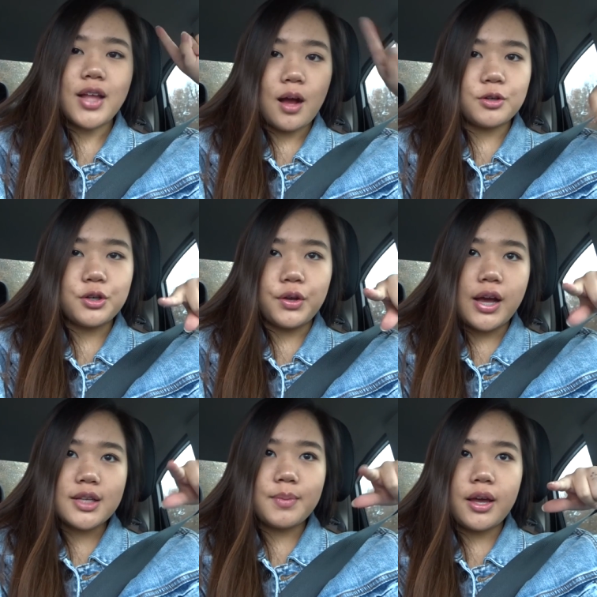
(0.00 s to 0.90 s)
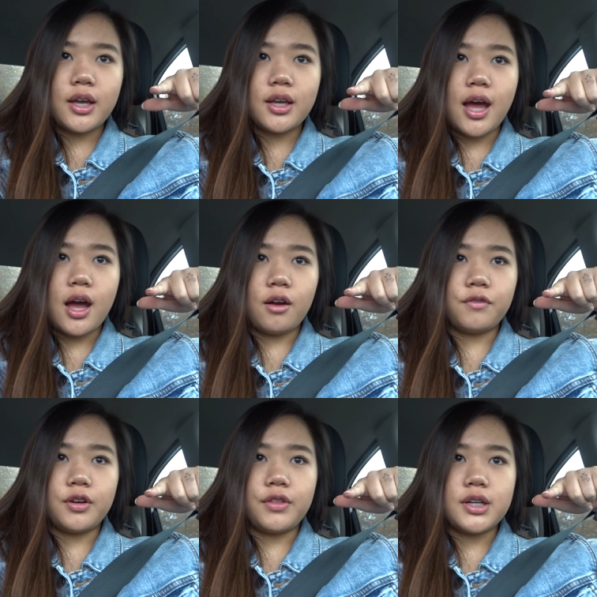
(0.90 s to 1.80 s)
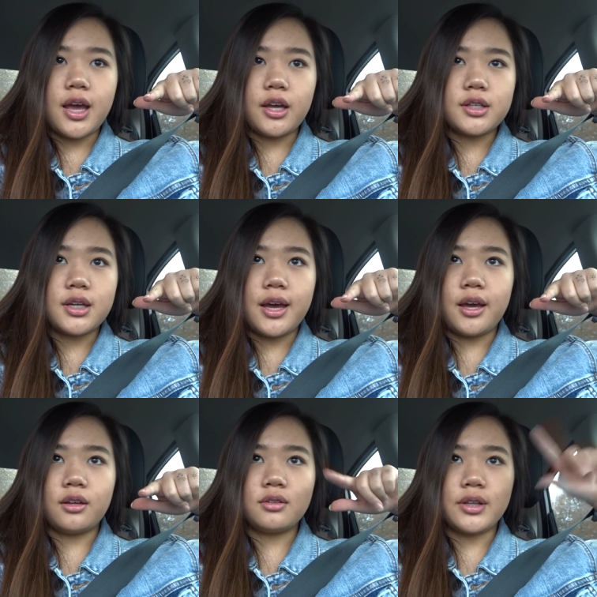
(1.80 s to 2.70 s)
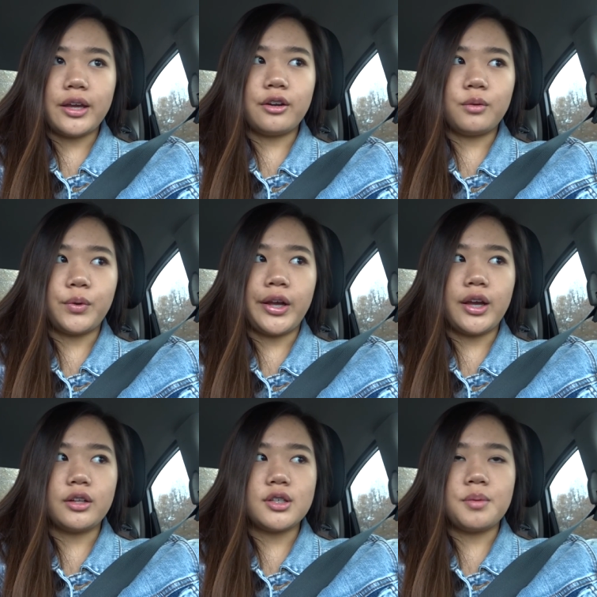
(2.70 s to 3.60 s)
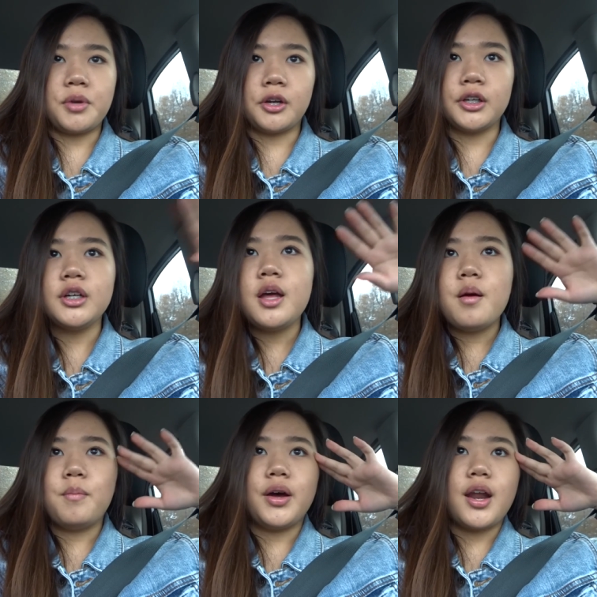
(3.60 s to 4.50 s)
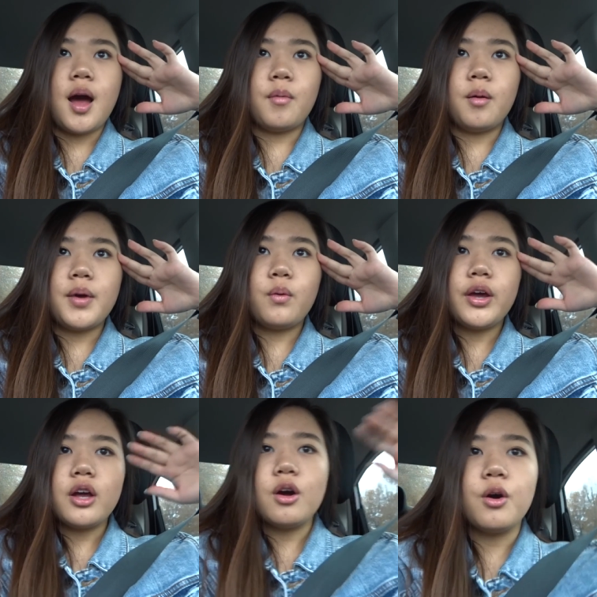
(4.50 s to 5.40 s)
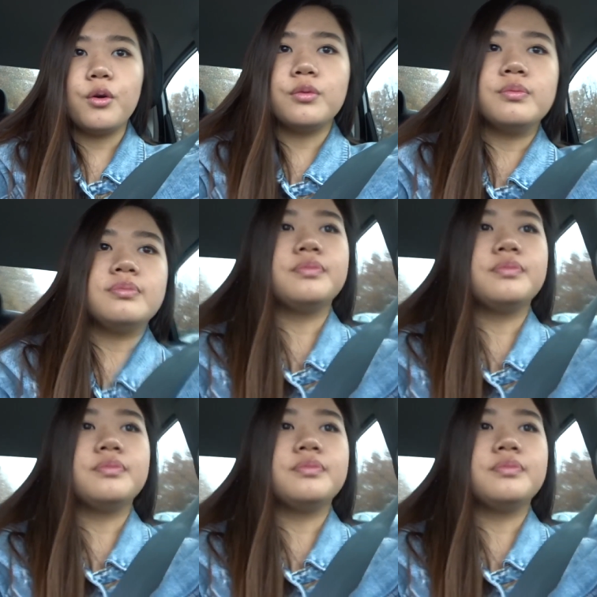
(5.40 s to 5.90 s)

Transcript: I'll show you guys my outfit of the day today, later, when I get to the mirror, but I'm on my way home.